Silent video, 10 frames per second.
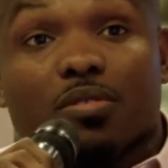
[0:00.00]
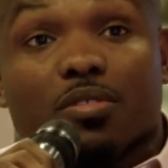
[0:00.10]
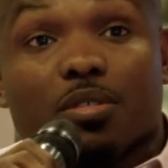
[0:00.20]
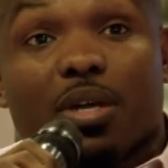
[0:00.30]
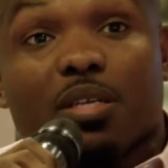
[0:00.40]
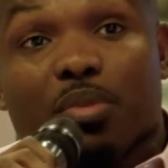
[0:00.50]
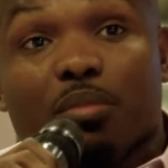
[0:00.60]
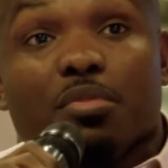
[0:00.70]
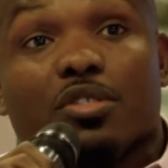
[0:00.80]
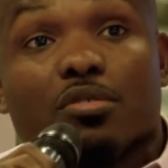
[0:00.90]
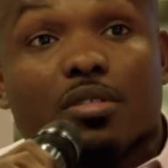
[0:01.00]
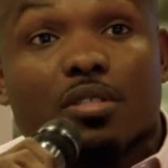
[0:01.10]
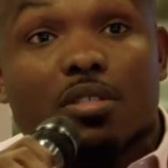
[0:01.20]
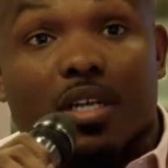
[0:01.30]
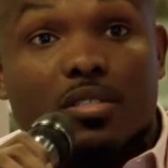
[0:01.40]
Somebody beat me to
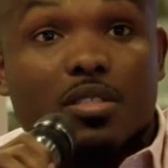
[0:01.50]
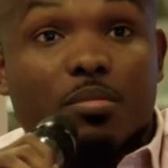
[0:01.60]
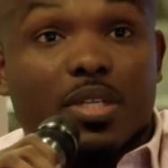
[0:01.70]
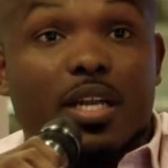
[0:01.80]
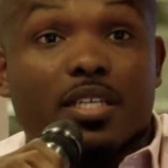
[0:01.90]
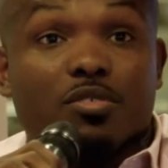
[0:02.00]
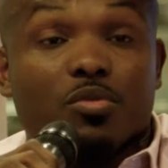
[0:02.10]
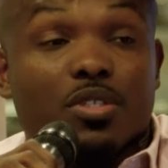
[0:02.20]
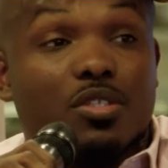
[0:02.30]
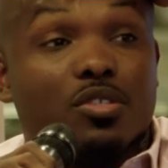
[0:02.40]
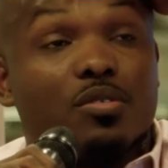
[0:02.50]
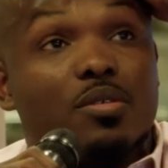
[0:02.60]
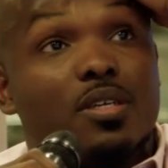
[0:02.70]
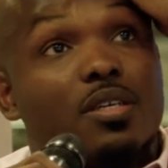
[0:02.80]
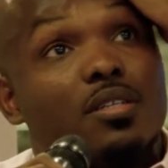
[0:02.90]
it. That's something that I actually wanted to do,
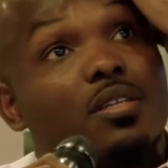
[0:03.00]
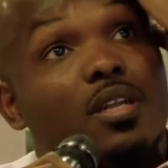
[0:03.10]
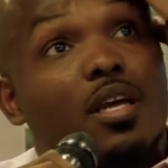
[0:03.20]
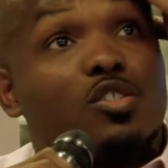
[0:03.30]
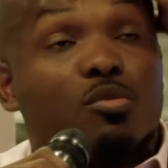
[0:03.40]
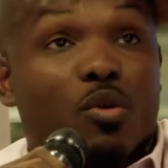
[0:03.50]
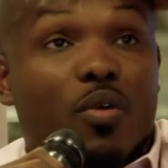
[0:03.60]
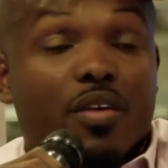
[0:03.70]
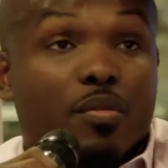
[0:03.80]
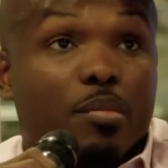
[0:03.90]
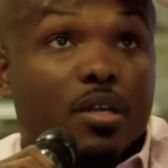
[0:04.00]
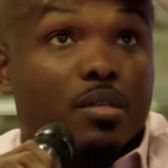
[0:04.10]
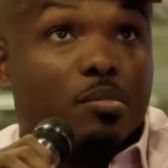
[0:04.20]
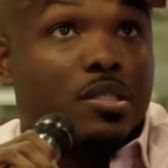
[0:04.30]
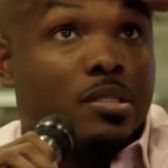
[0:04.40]
and I told my wife about
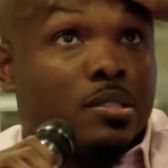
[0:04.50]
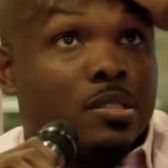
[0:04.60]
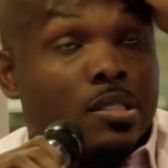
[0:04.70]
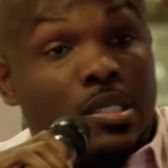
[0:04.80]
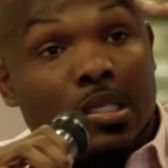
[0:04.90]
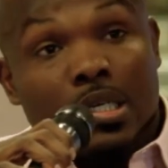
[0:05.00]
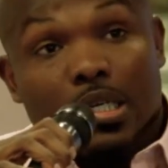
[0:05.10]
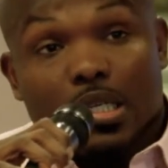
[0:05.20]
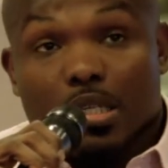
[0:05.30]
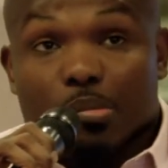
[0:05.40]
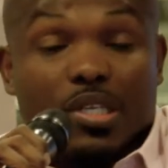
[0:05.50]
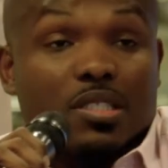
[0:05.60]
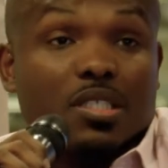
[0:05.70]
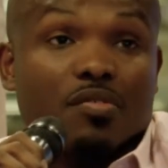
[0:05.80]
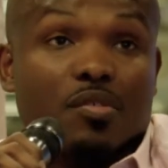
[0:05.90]
it because the
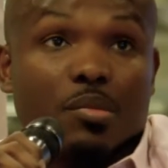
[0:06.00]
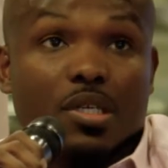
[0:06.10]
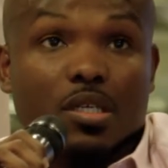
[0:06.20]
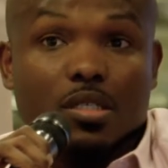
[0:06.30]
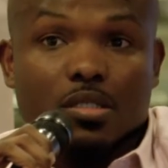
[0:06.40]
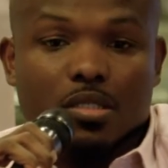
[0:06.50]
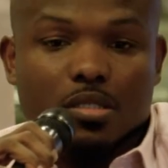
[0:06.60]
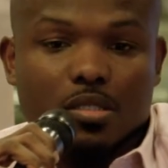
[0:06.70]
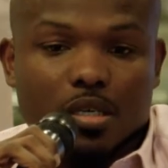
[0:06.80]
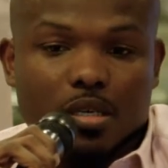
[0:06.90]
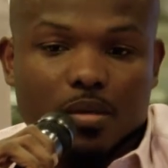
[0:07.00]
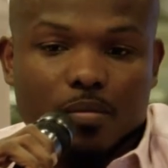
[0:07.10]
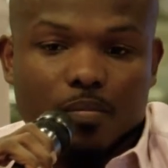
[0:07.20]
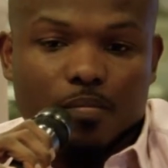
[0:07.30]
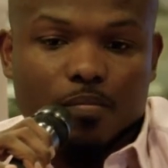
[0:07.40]
biggest thing for me is is
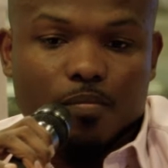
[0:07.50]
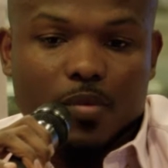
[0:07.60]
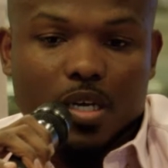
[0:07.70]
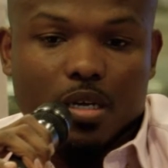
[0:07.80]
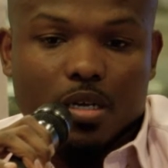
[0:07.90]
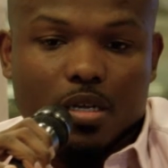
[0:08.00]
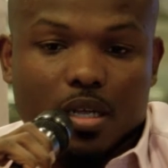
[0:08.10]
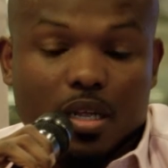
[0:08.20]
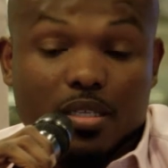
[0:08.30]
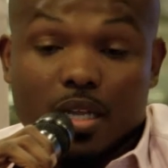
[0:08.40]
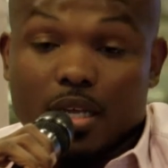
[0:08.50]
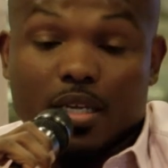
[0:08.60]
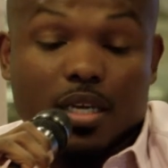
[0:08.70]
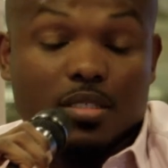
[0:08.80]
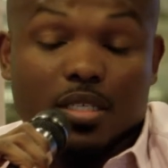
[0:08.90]
um, uh, I, I
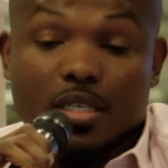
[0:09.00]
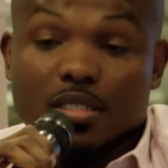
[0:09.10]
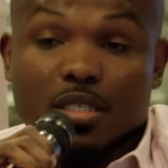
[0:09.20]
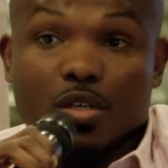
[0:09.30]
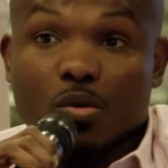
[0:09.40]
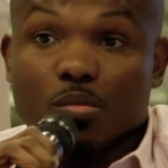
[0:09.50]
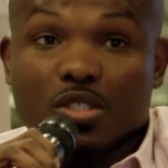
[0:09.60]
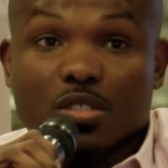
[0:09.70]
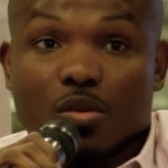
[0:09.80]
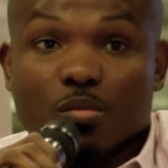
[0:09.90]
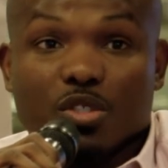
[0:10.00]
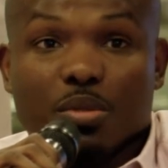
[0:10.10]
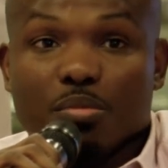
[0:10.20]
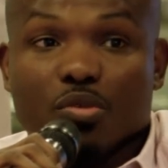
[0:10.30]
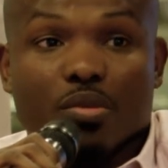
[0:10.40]
can't stand seeing homeless homeless
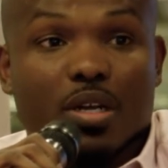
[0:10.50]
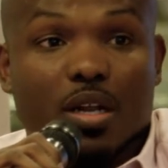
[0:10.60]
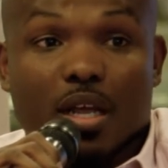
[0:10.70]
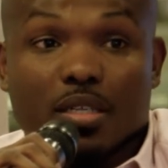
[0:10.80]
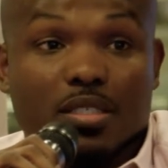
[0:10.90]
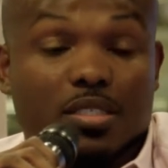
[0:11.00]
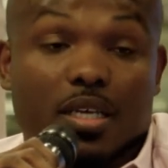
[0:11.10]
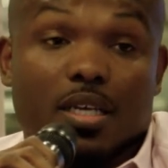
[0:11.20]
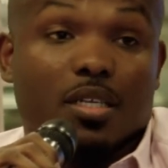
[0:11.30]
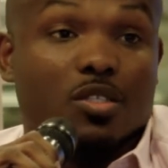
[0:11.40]
people around. I just can't.